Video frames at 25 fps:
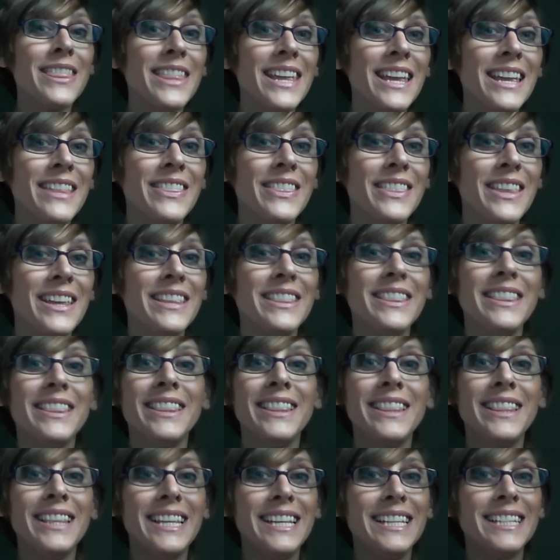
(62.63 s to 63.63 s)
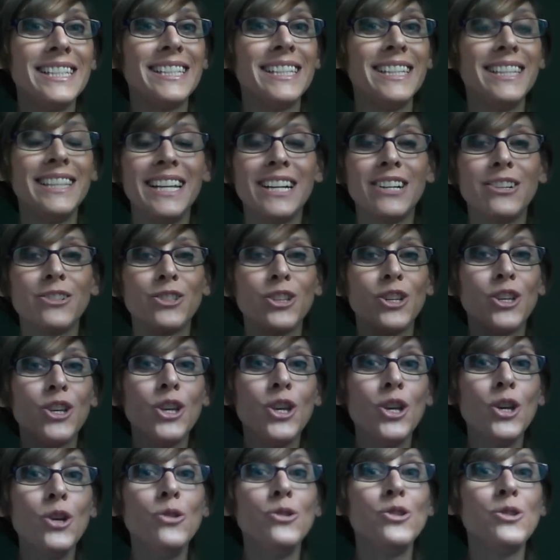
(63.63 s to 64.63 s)
think that there's a
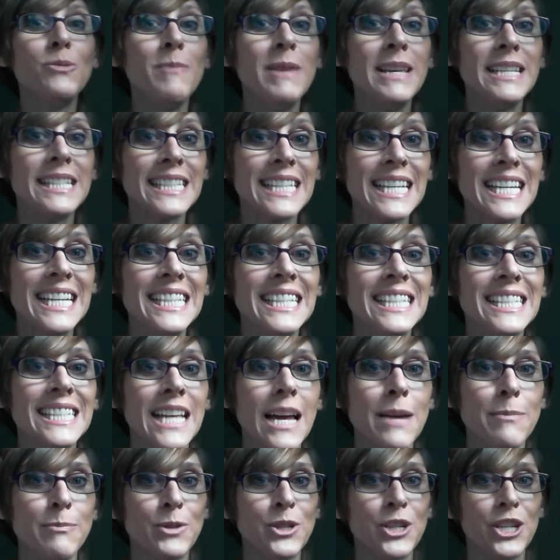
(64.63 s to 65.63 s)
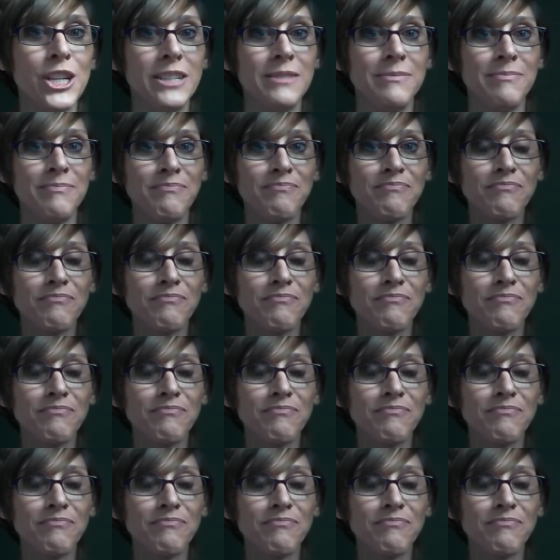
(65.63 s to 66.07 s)
huge misconception.